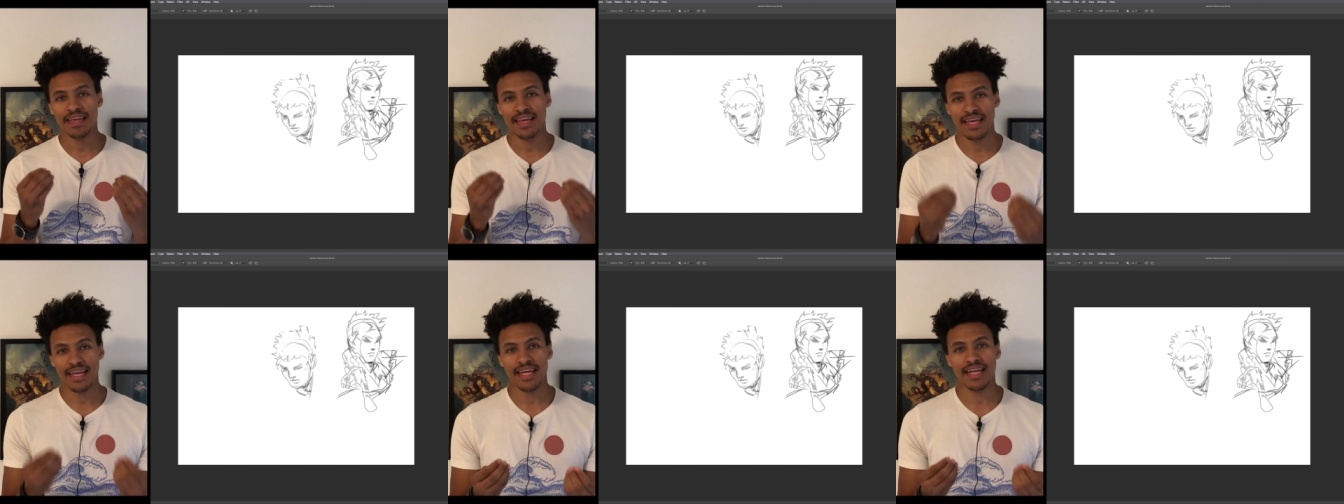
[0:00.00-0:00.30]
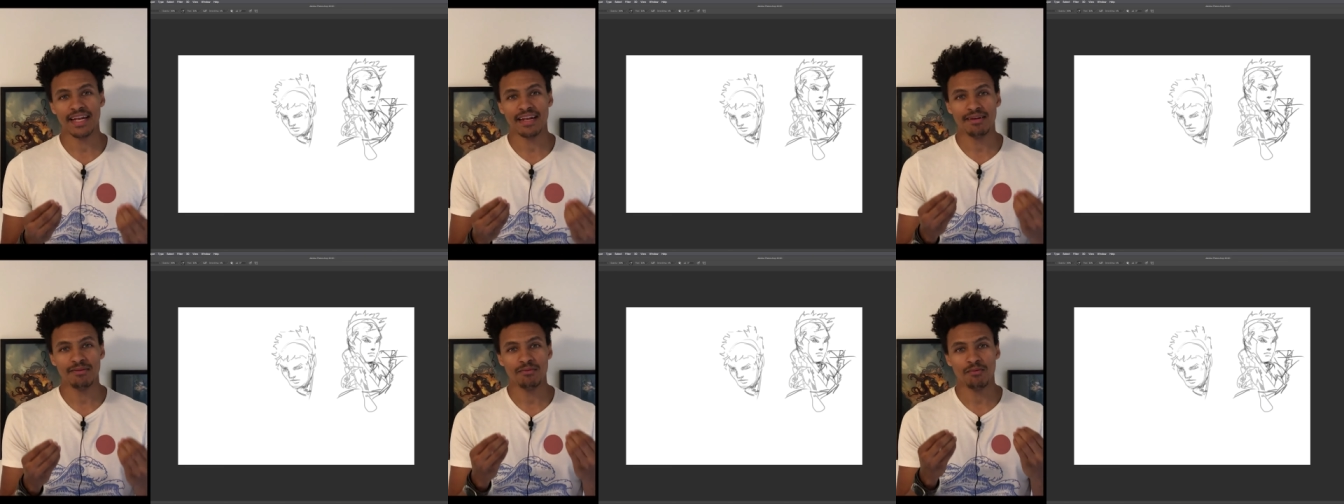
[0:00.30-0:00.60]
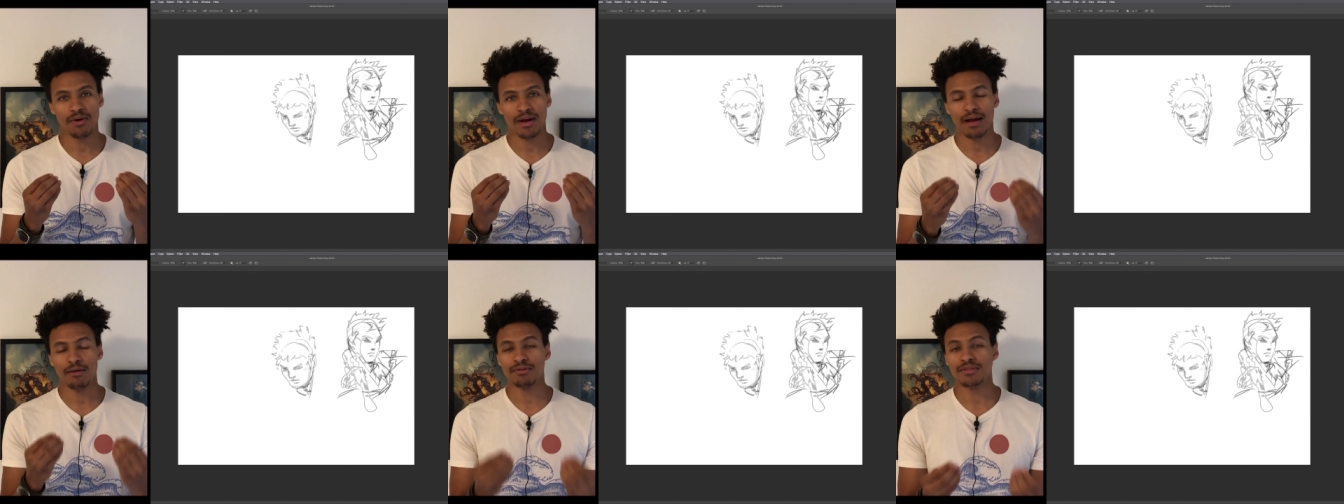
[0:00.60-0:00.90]

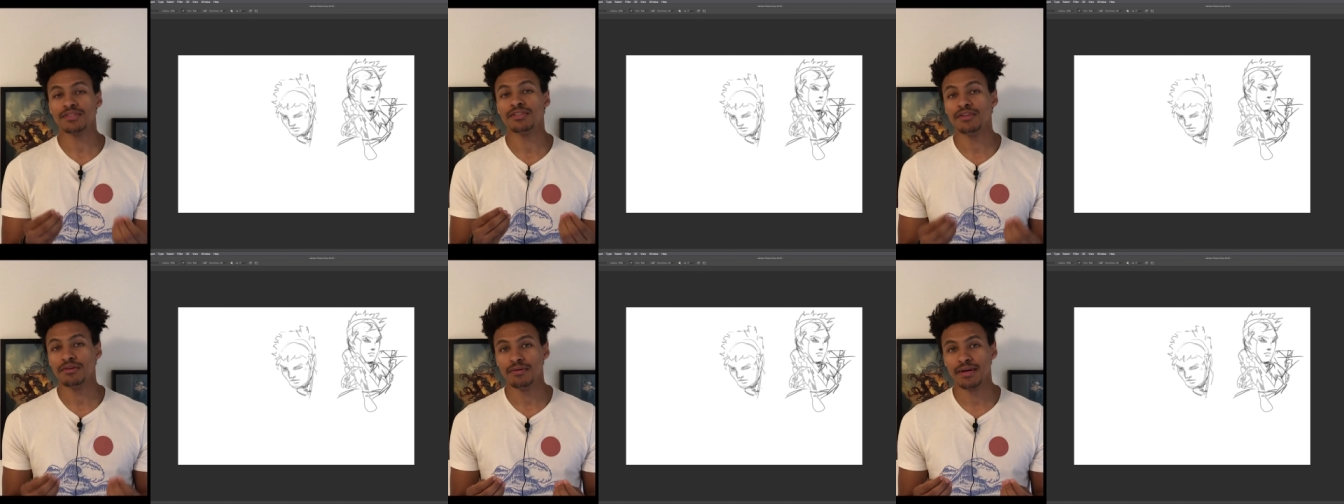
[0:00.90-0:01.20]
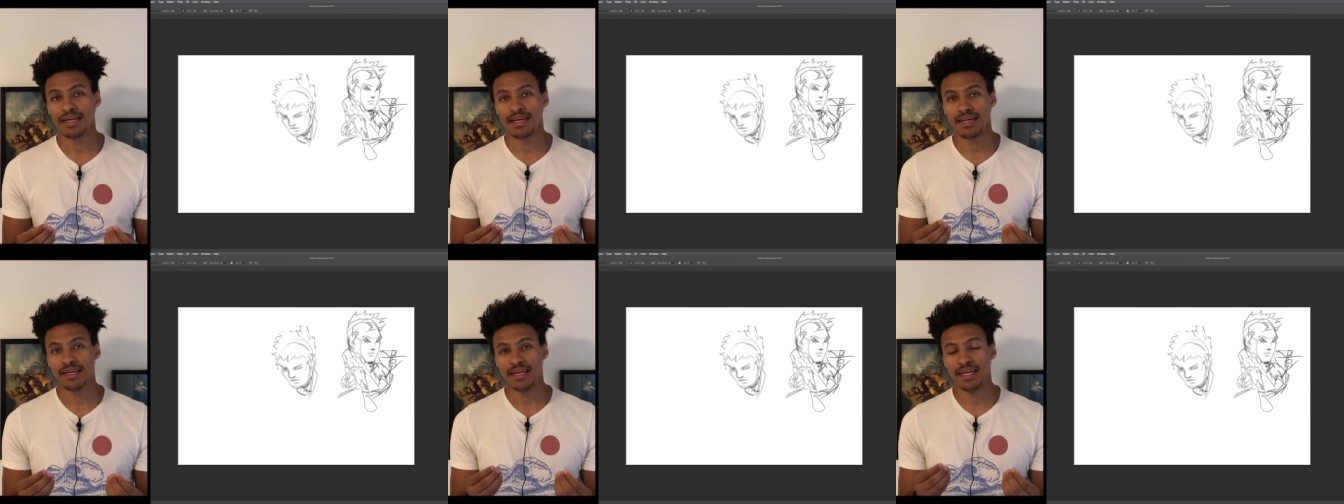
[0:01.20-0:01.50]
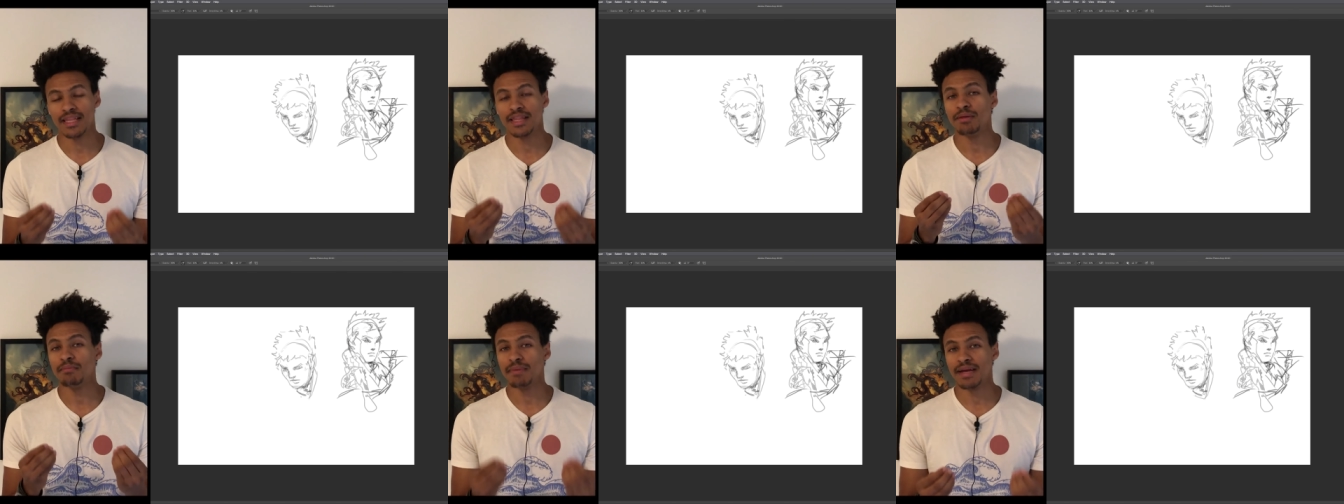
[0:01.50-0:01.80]
in what I was doing
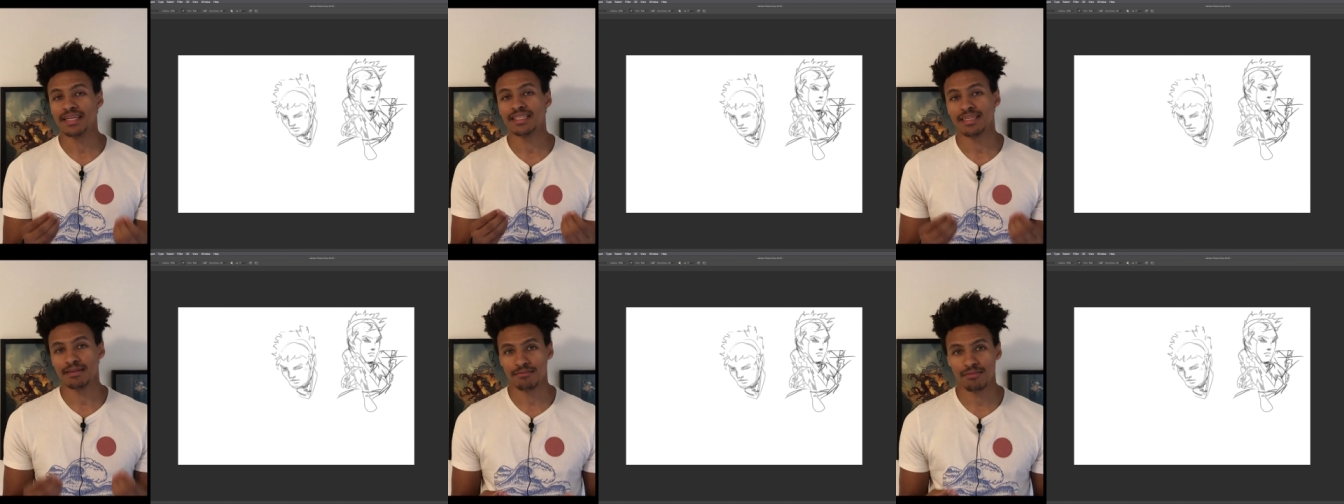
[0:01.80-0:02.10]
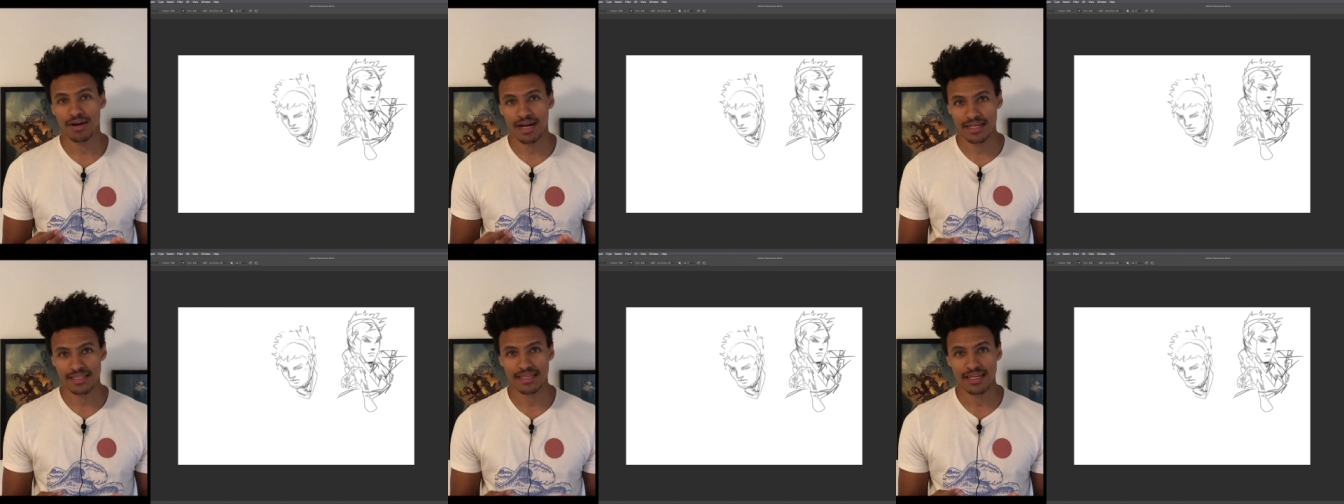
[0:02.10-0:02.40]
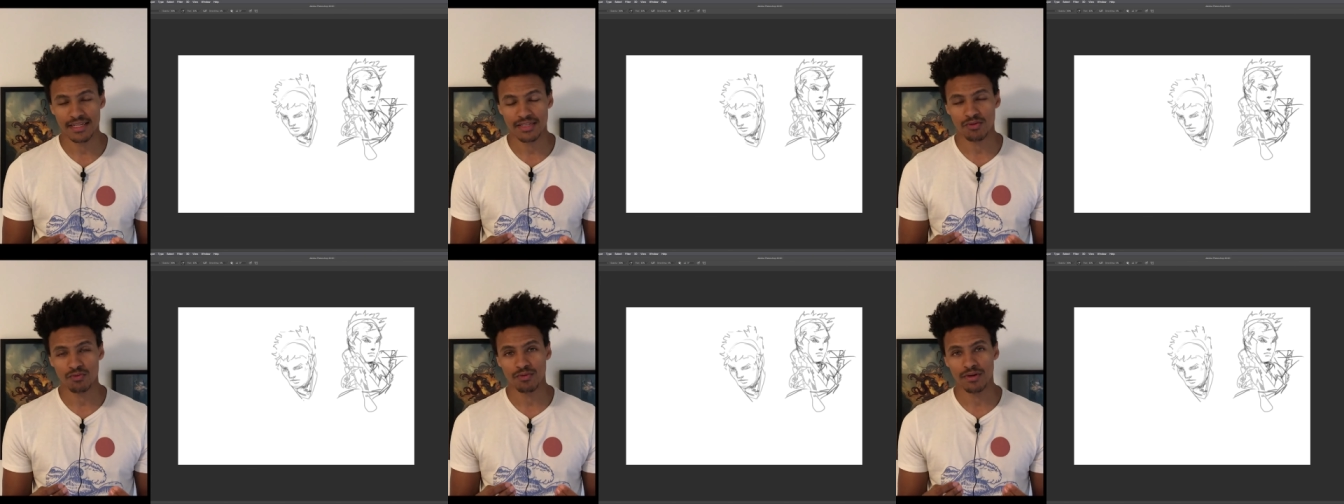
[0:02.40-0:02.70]
in the mixing
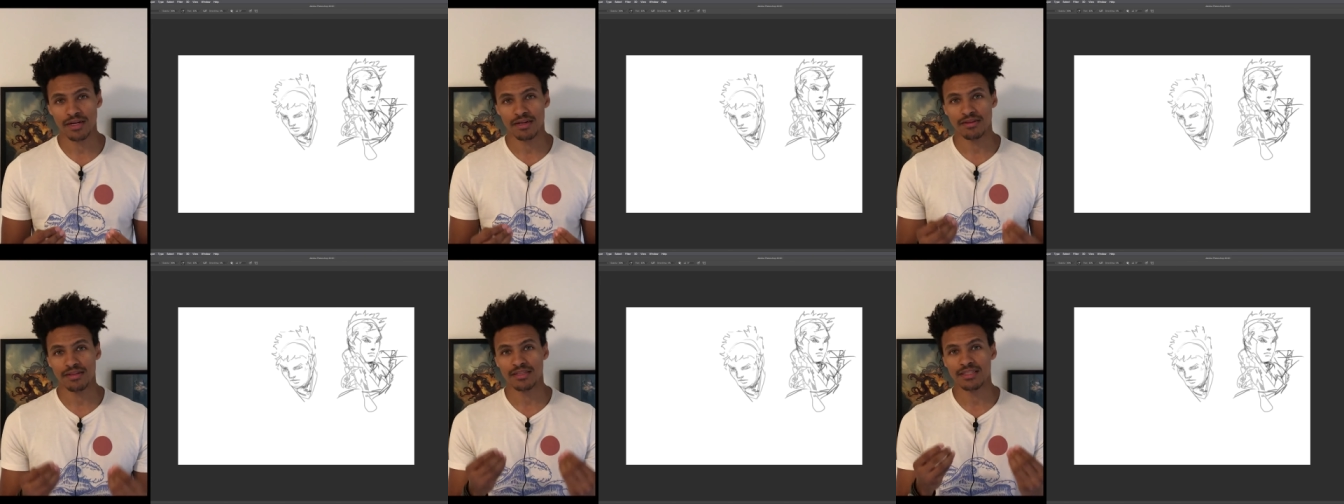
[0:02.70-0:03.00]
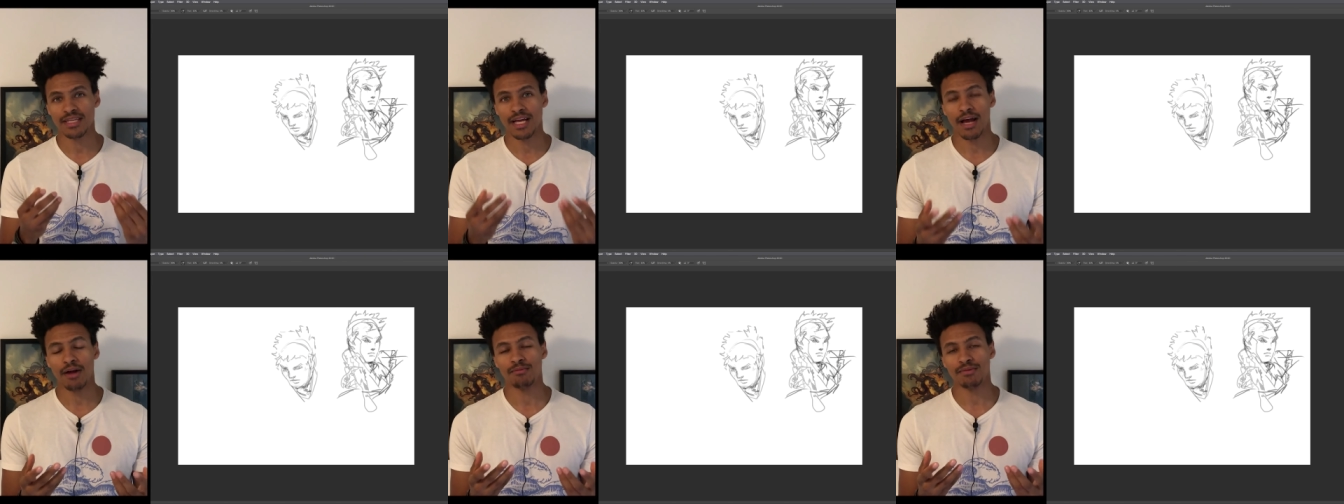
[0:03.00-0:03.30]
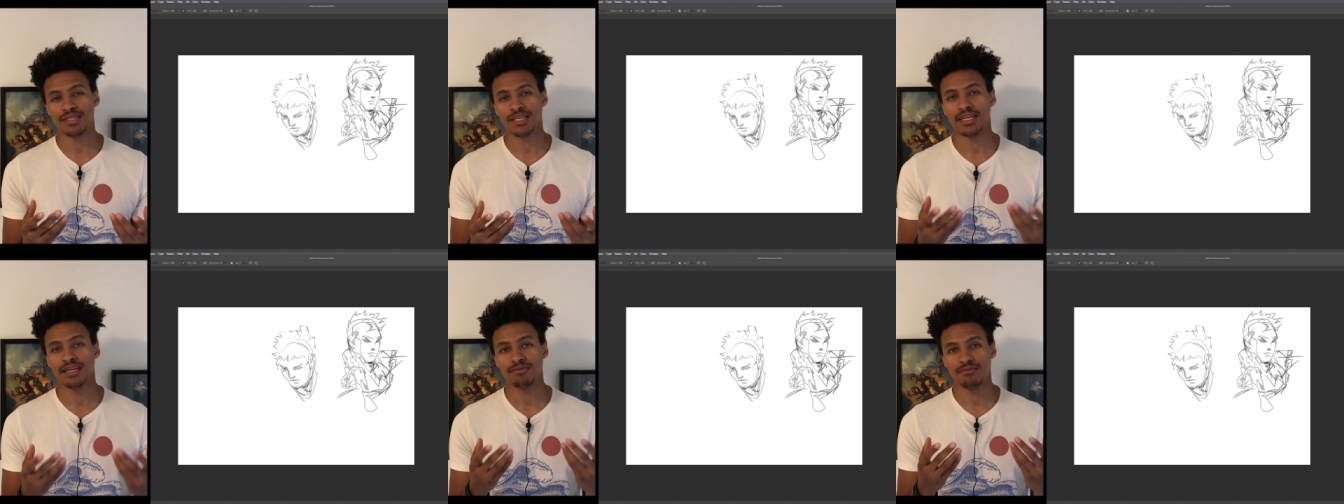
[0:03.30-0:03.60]
process where the sound
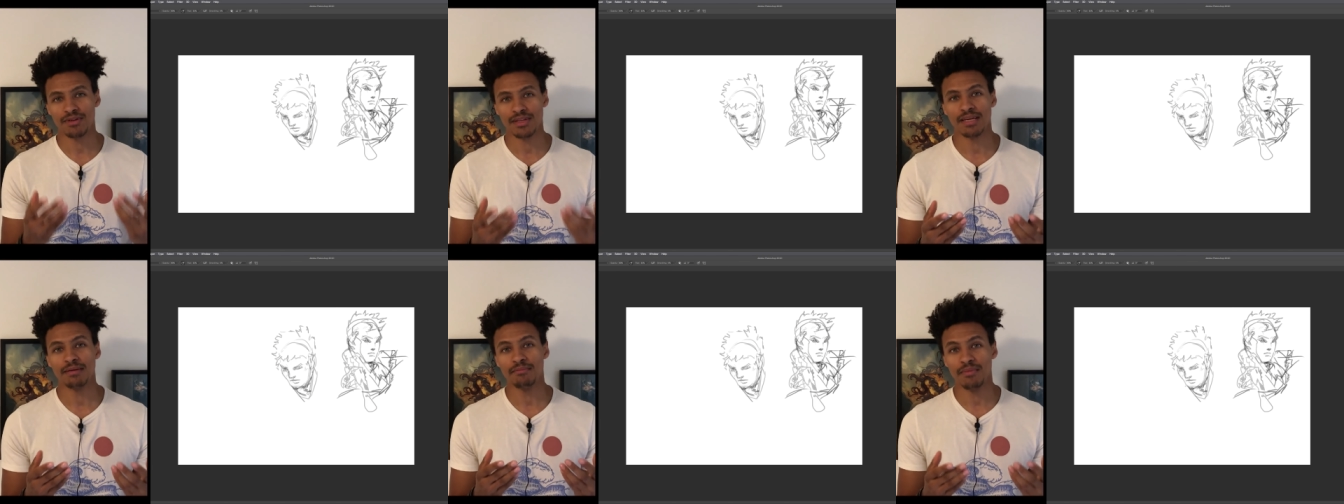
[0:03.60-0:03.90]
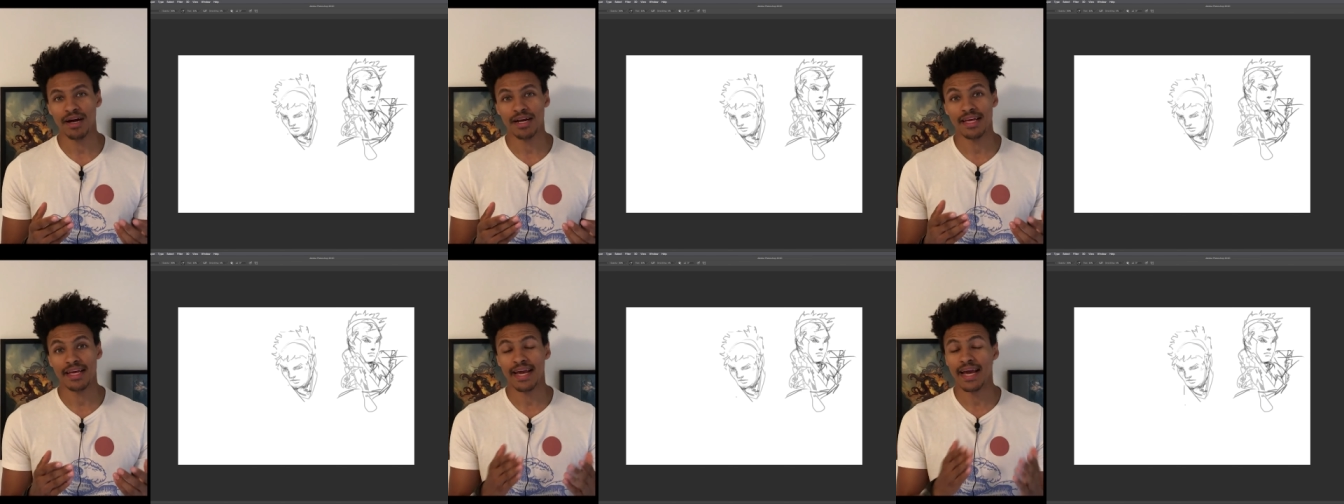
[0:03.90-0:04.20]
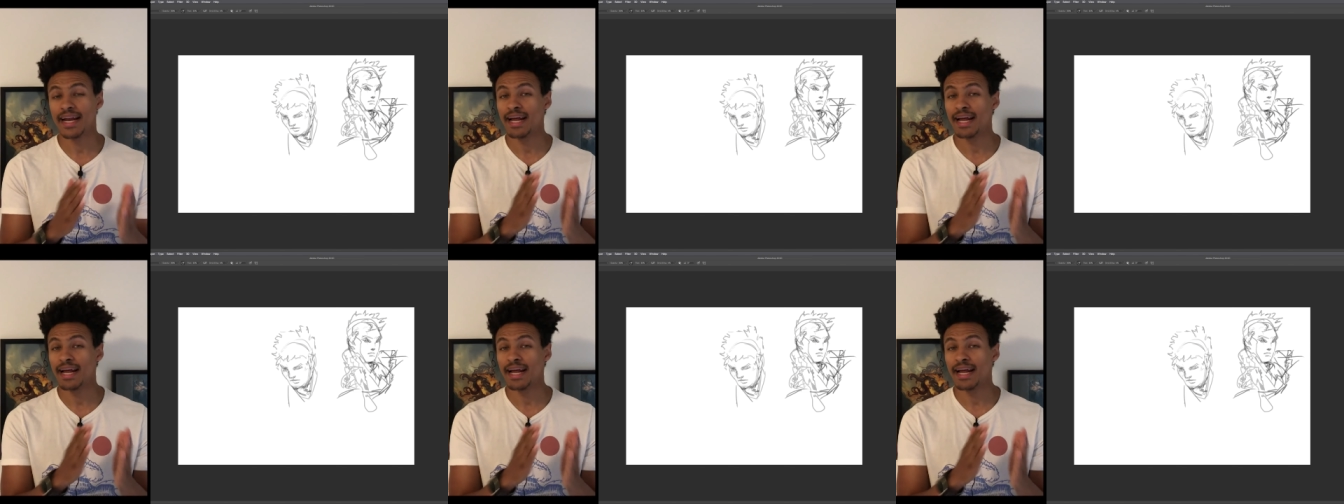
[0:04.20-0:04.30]
was getting really muddy.